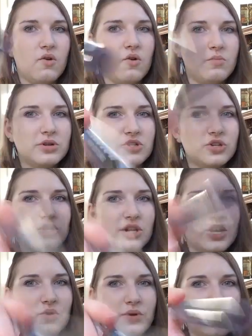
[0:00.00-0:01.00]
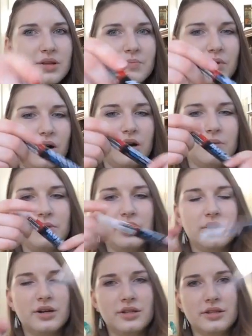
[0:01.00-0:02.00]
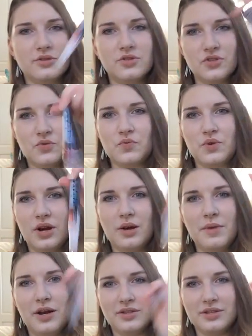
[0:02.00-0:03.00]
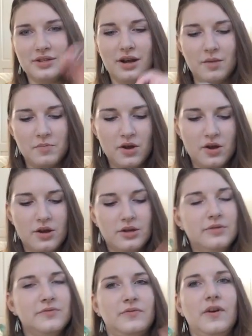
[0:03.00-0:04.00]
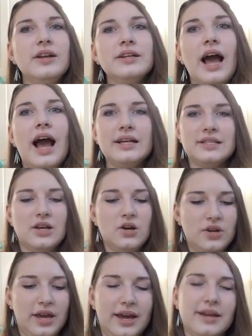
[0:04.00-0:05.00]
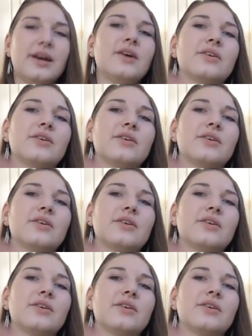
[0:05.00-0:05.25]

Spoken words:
a whole bunch of liquid in the bottom here and come out the top. Fun, guys. Okay.